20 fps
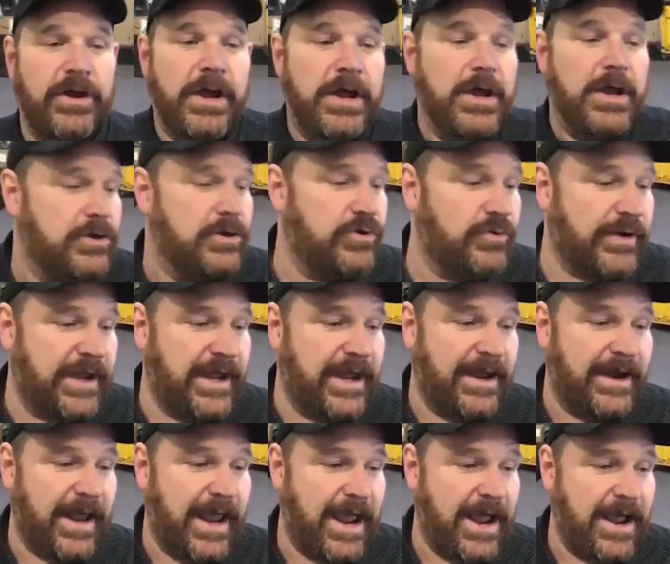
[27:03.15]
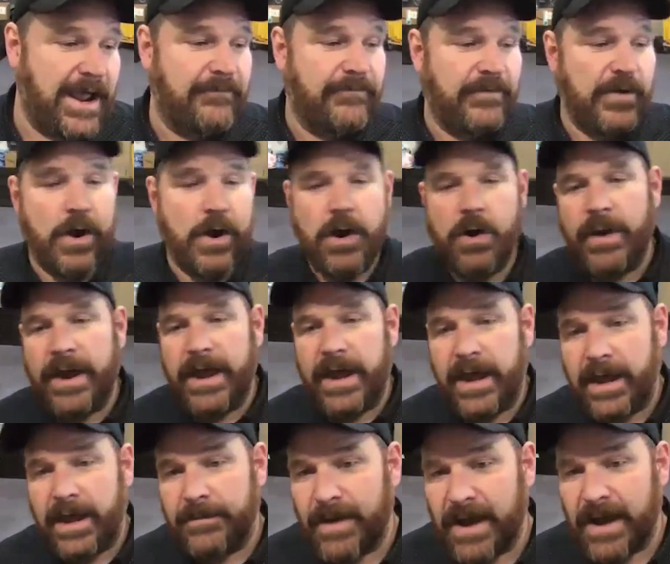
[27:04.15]
You can't have, oh,
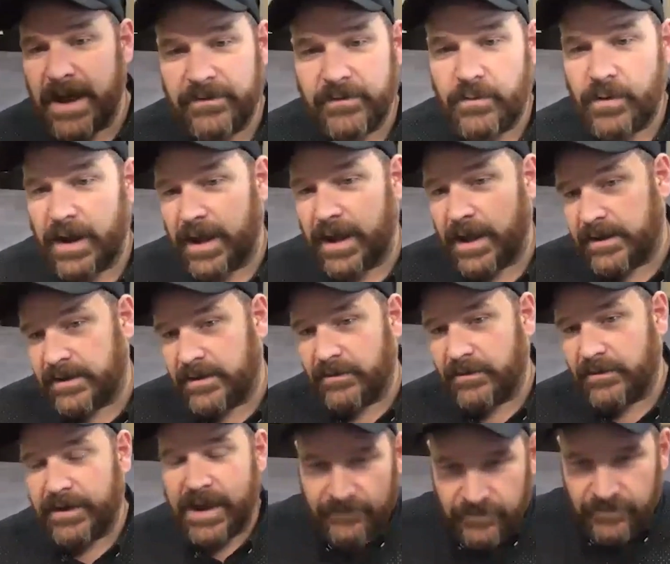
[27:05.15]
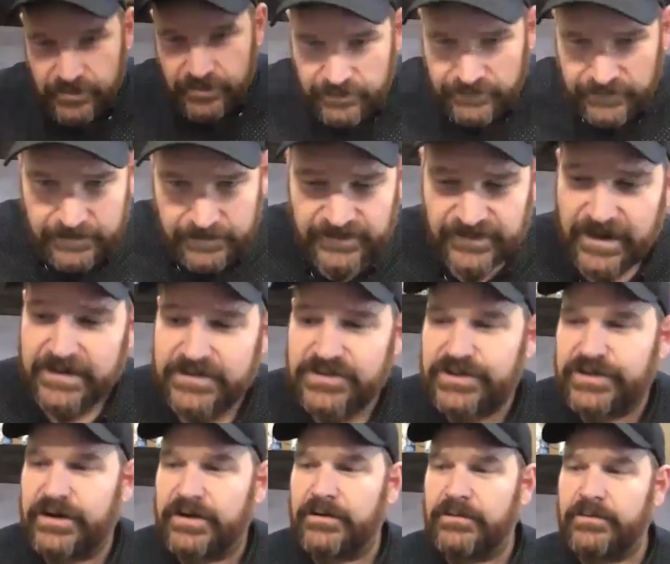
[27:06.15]
hey, by the way, Gavin Newsom says,
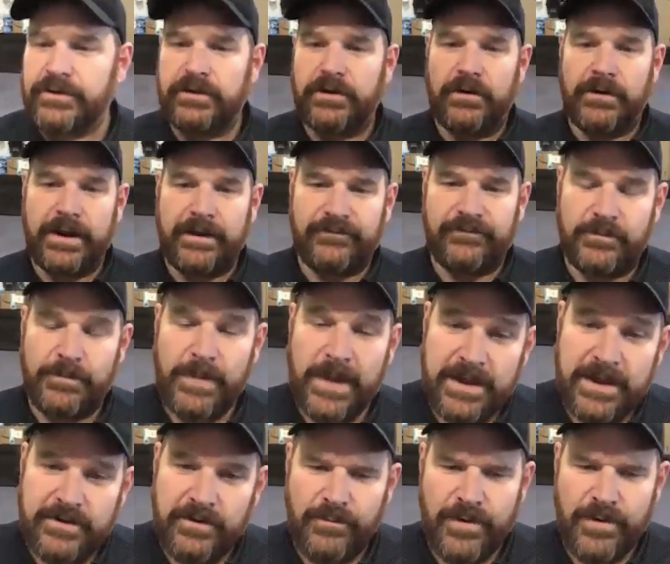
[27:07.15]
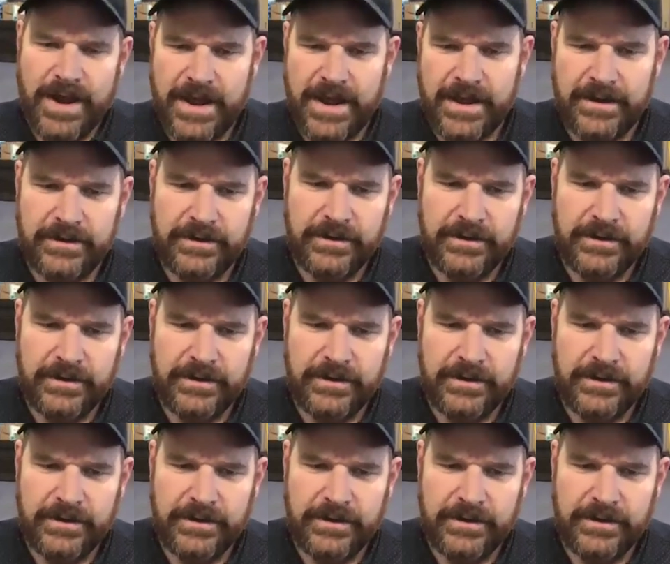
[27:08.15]
you don't have to pay your rent.